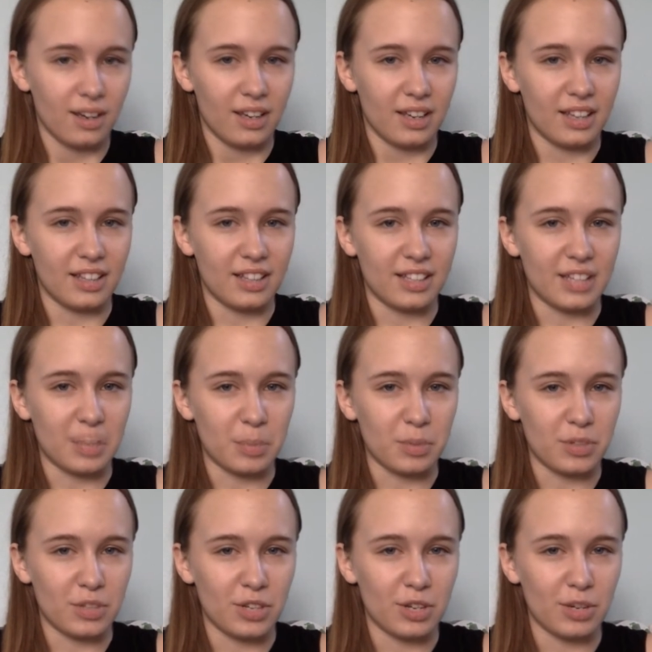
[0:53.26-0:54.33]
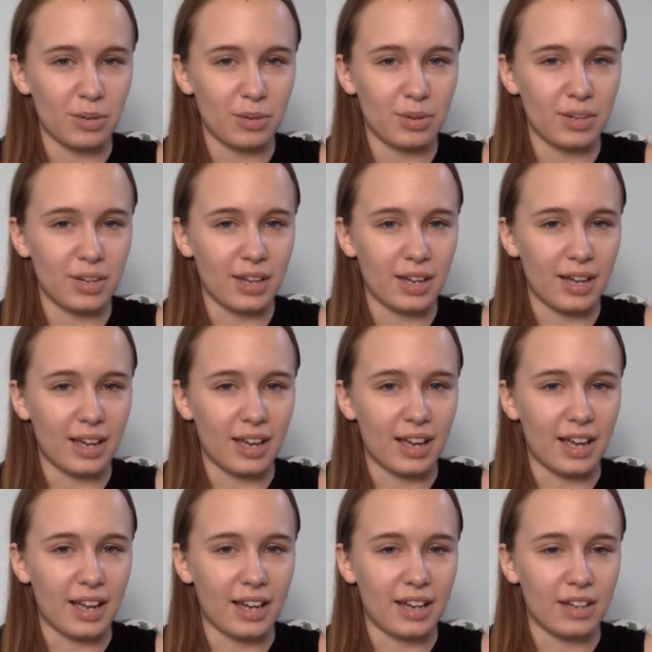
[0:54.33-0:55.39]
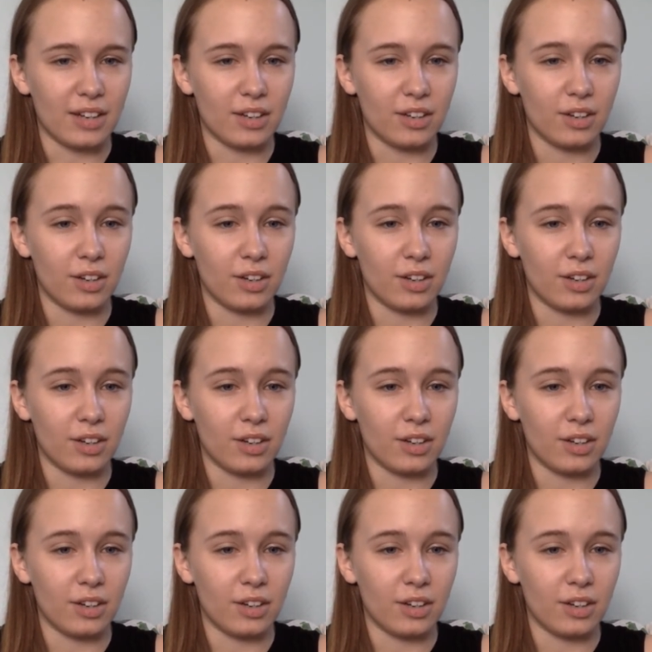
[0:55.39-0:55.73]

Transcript: in this episode and